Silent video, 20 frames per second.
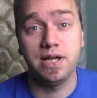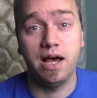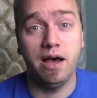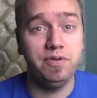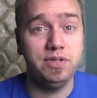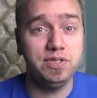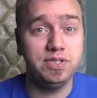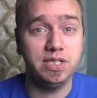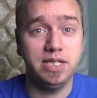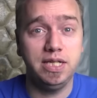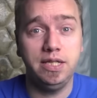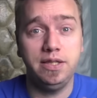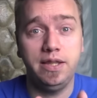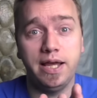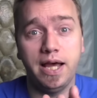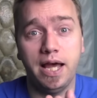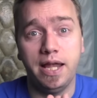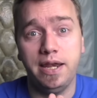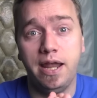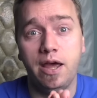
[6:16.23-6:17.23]
Obviously, they
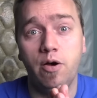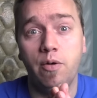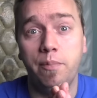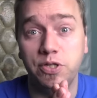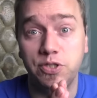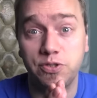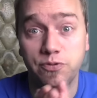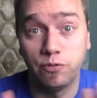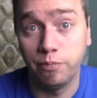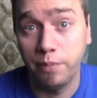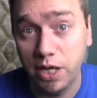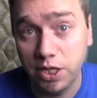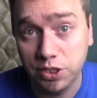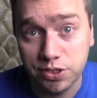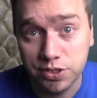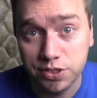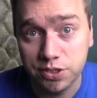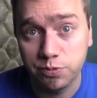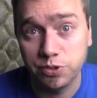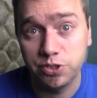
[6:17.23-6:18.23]
got now a bunch of
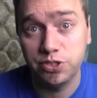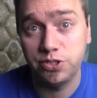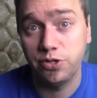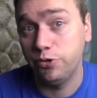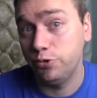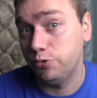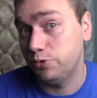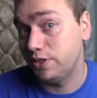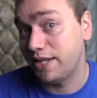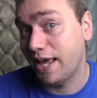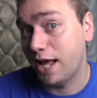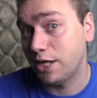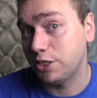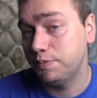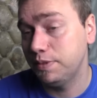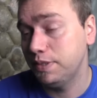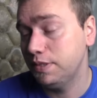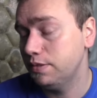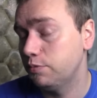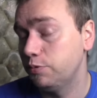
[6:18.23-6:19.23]
formations, which is their new
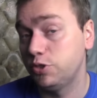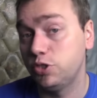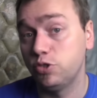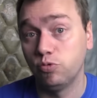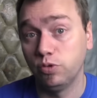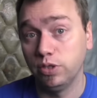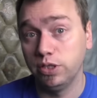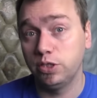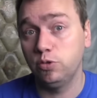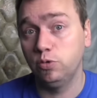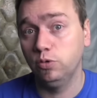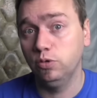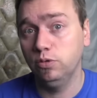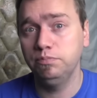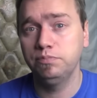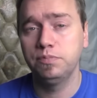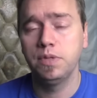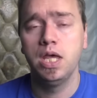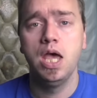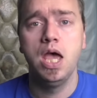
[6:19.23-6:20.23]
detachment, which is really
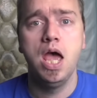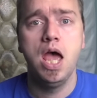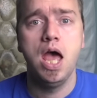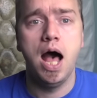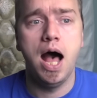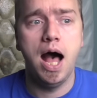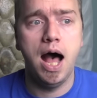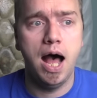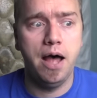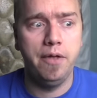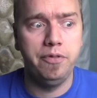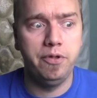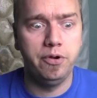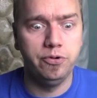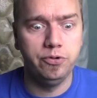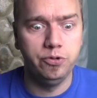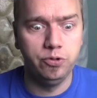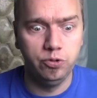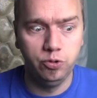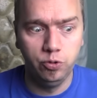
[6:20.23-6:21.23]
cool. Their
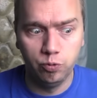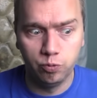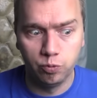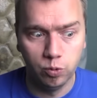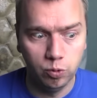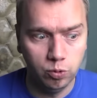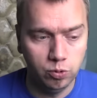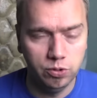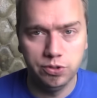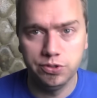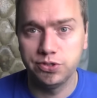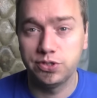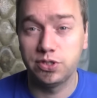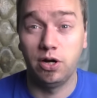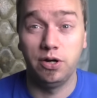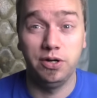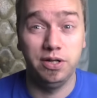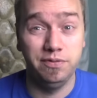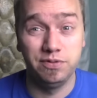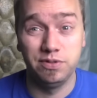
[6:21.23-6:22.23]
new rules
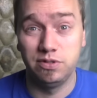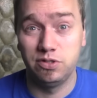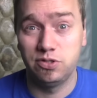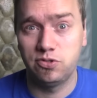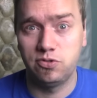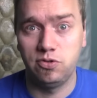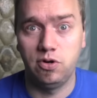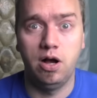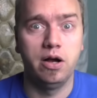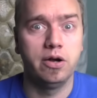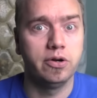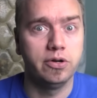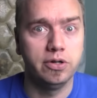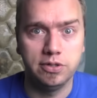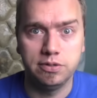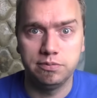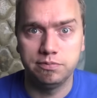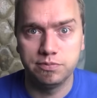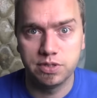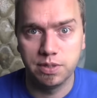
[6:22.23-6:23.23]
are even
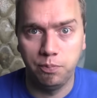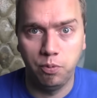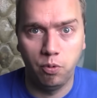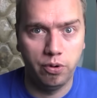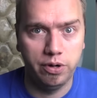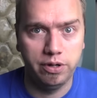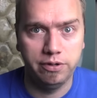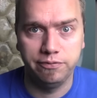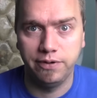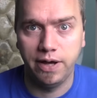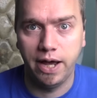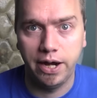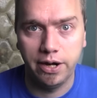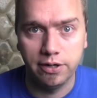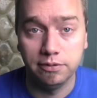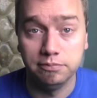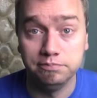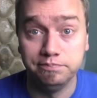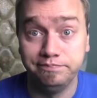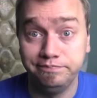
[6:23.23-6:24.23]
stronger, supporting
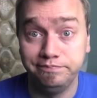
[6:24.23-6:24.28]
fire.